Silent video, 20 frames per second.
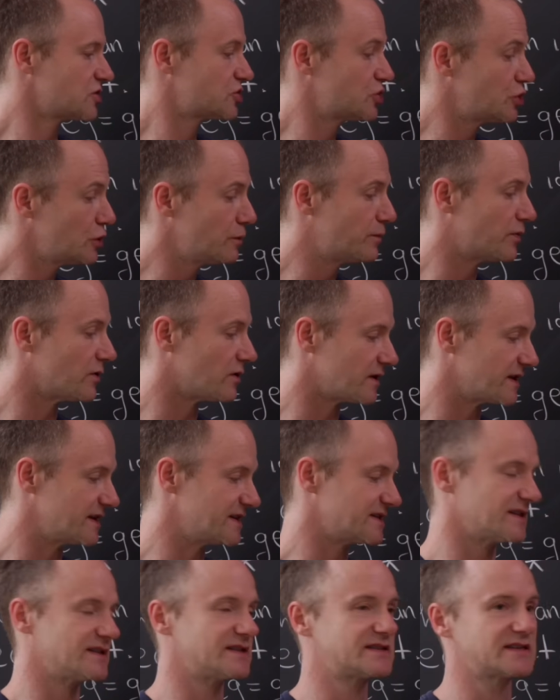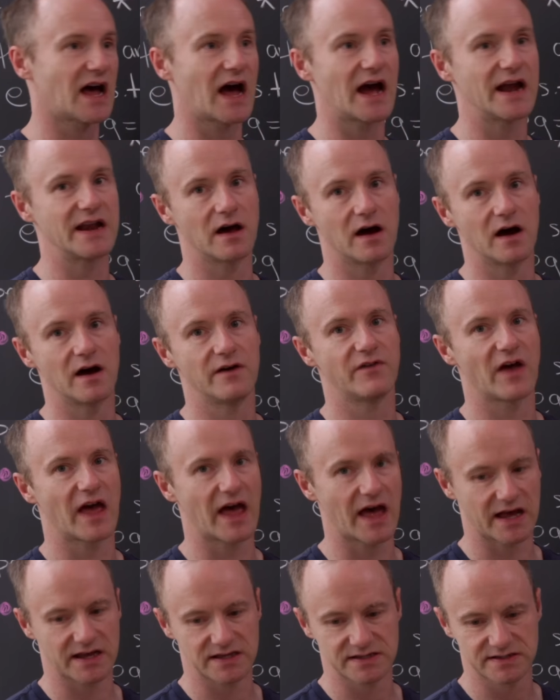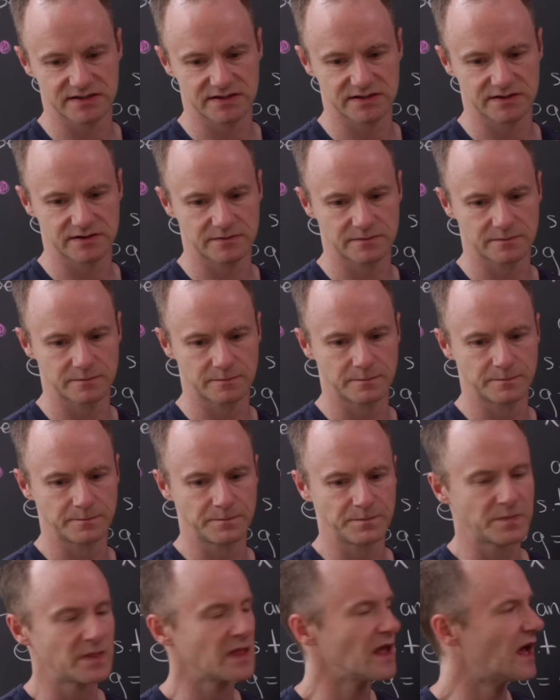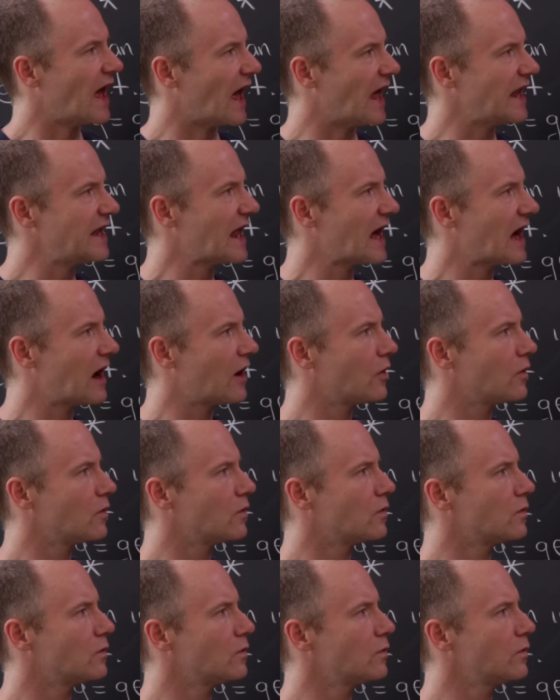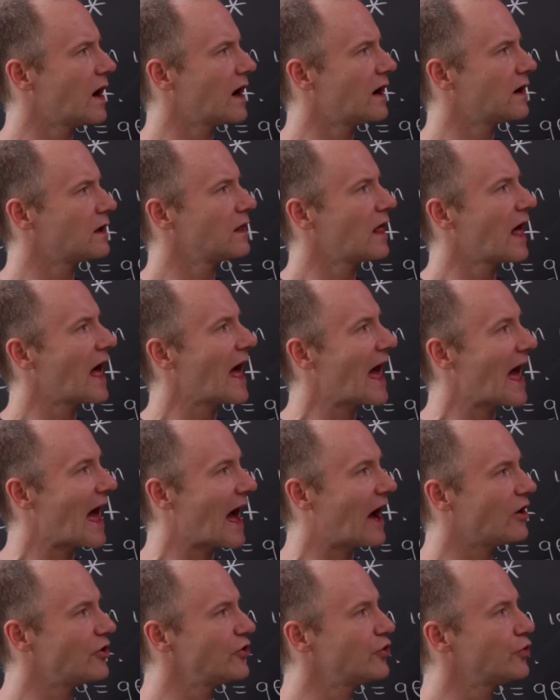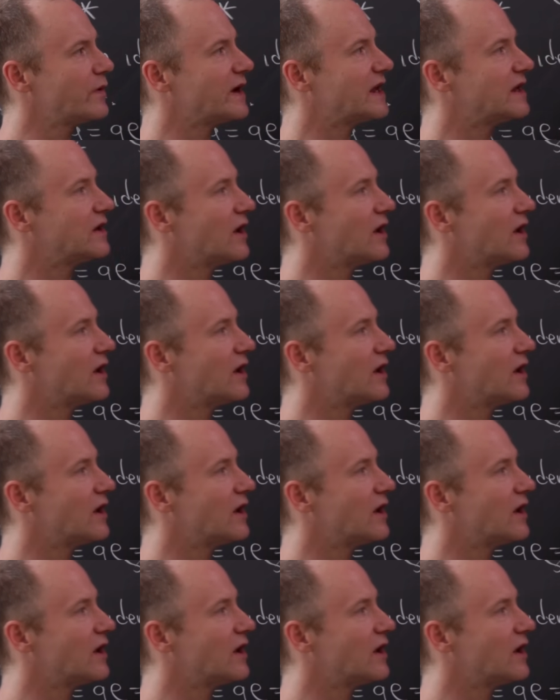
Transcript: tuple is inside of S. And now, well, how do we